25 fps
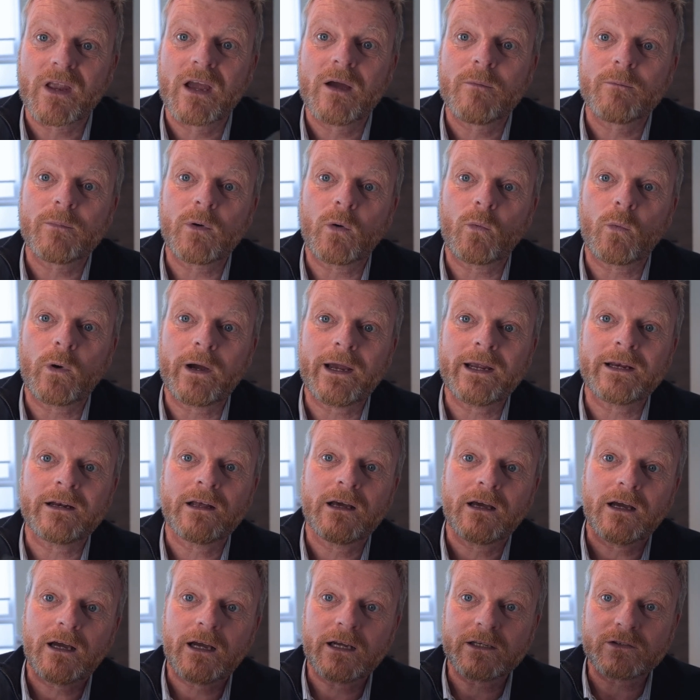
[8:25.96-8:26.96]
but when
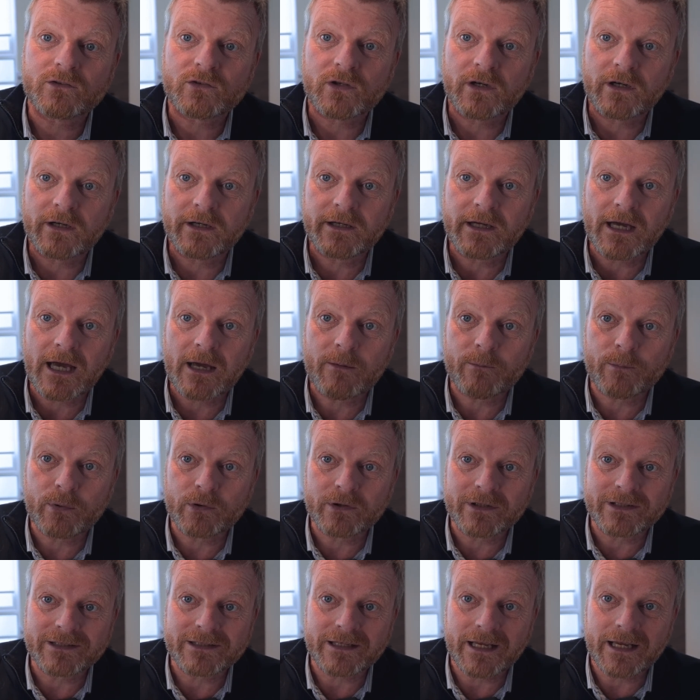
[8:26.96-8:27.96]
I try and
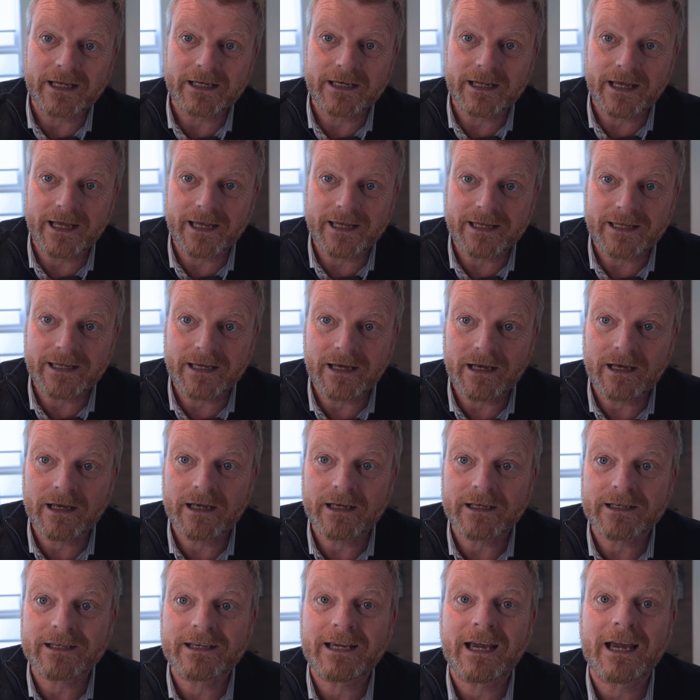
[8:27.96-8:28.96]
put it in
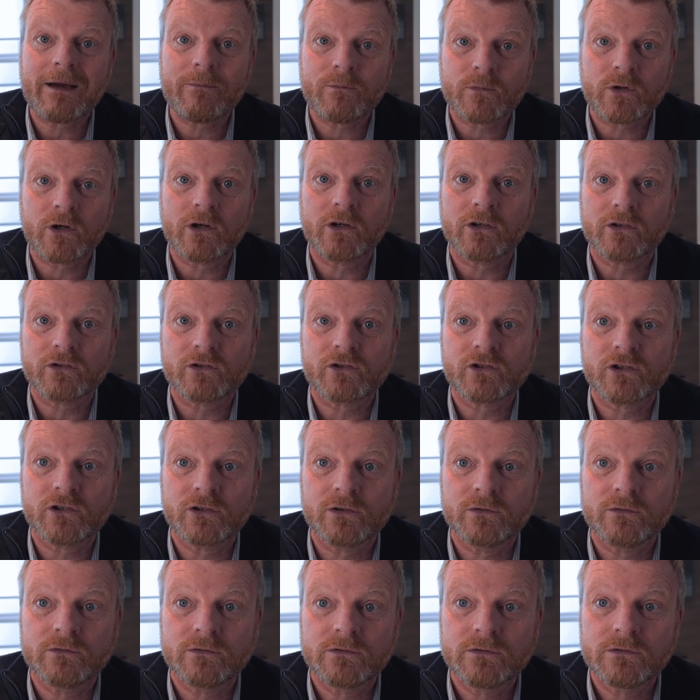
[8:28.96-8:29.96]
a camera hot
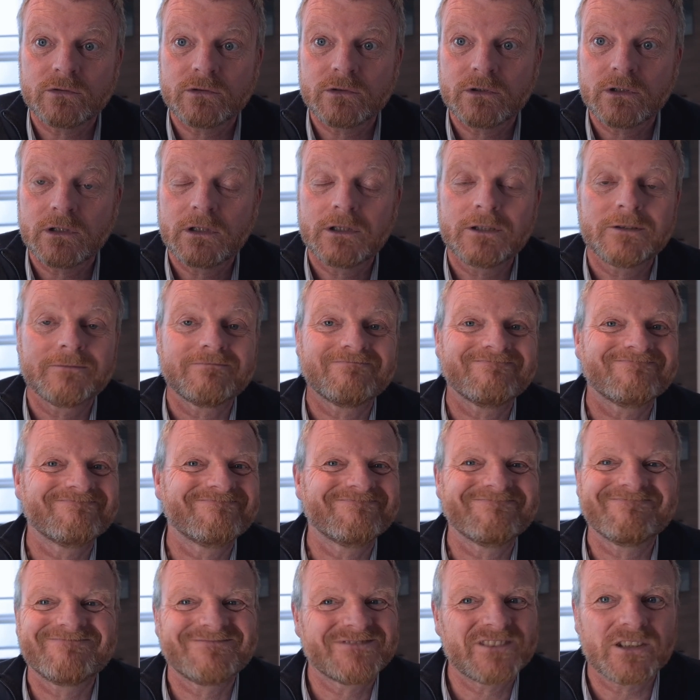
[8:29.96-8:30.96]
shoe,
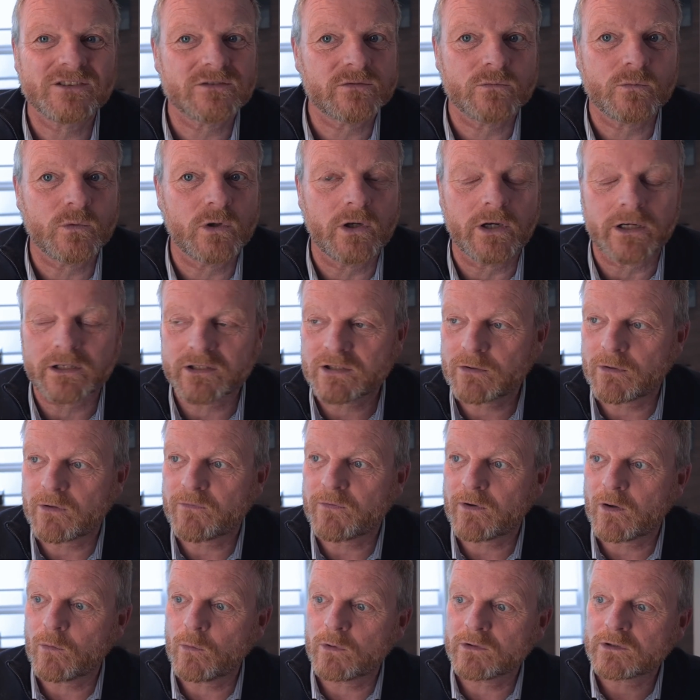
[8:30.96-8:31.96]
it doesn't work. So if
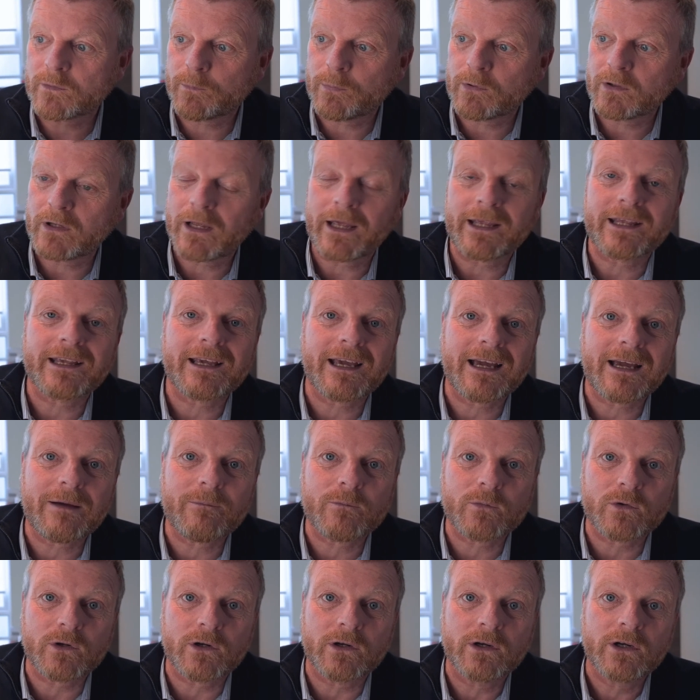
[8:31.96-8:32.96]
I want to put a
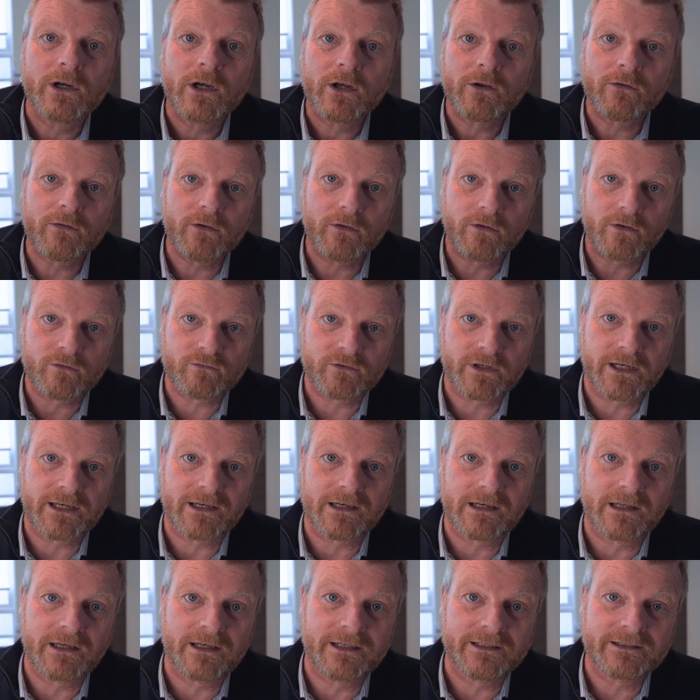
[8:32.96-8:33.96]
camera through the ring
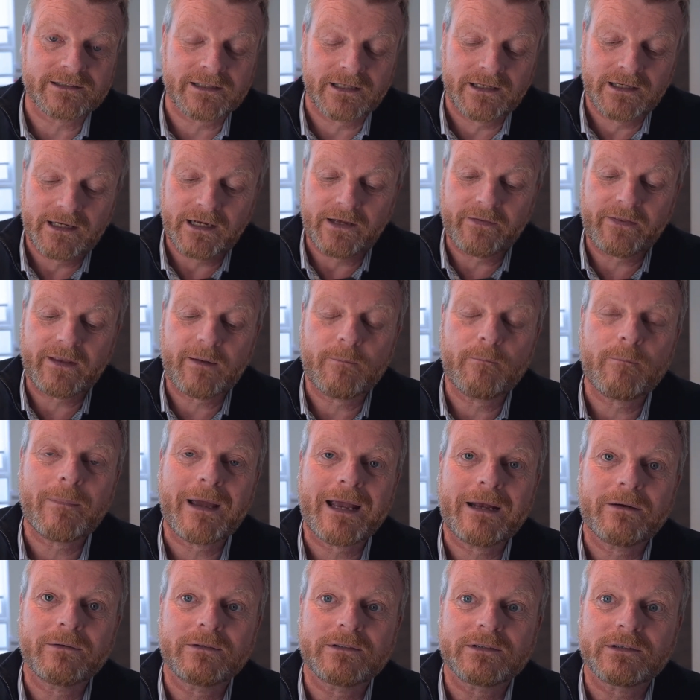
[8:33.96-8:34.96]
light and then
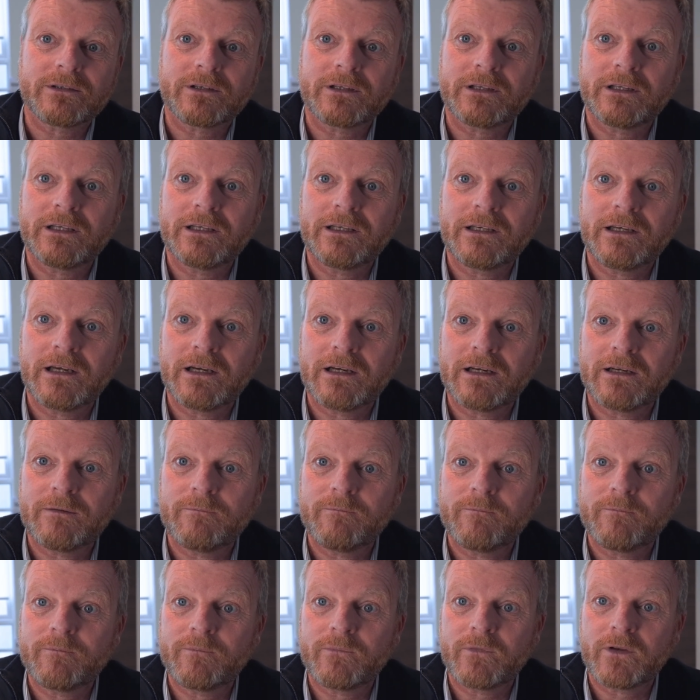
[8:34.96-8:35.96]
mount
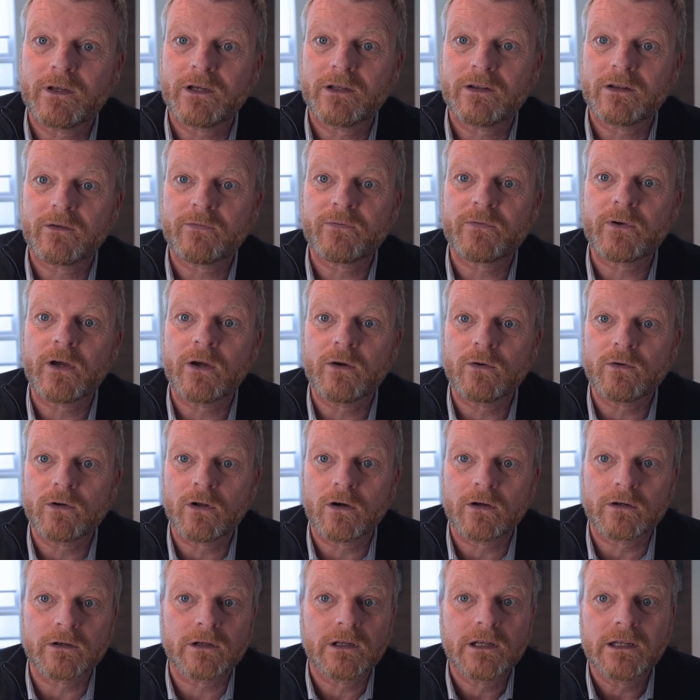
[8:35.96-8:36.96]
the phone
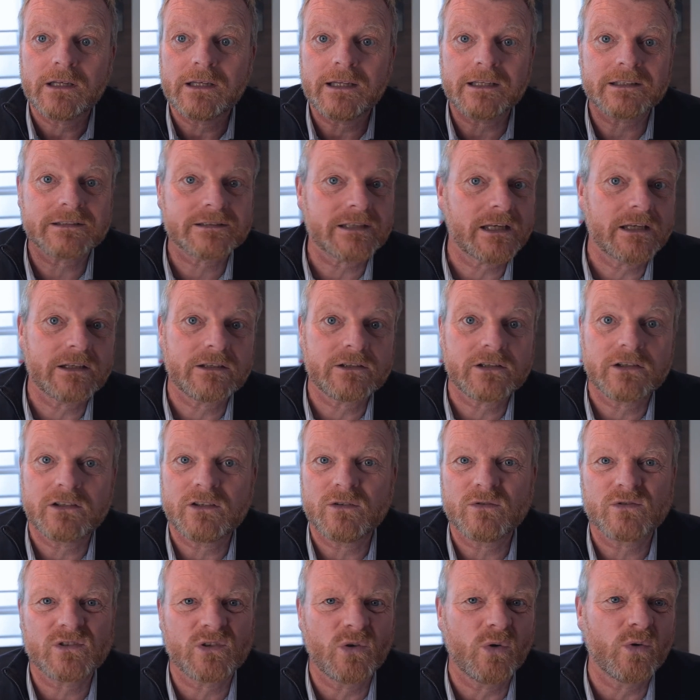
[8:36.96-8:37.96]
on, let's say to
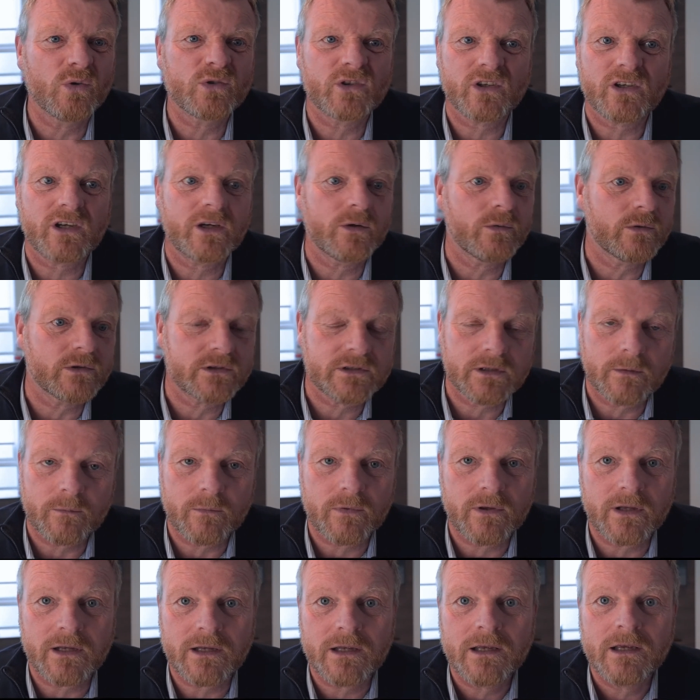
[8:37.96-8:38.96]
use an autocue or
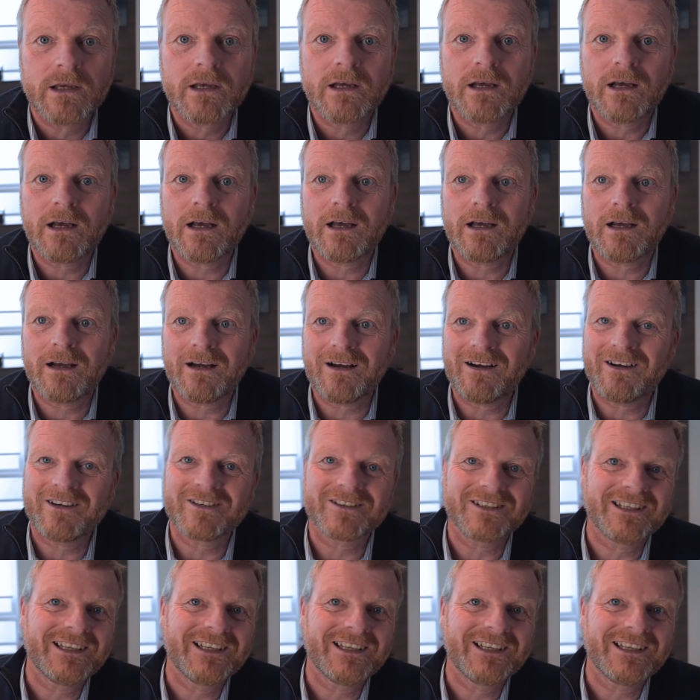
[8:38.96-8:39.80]
something on,